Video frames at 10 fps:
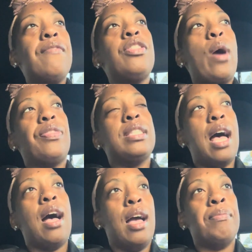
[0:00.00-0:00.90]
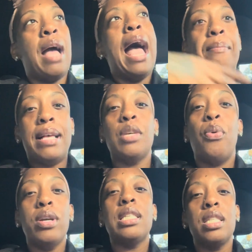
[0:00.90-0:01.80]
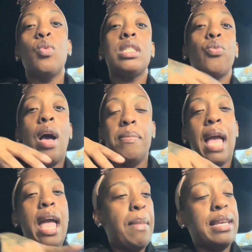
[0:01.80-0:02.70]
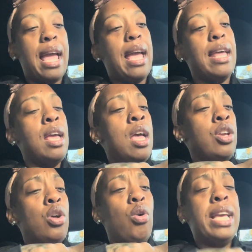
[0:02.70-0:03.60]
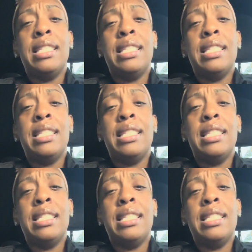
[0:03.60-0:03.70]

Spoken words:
though at the time, my support system was surrounding me. I had my dad, you know, his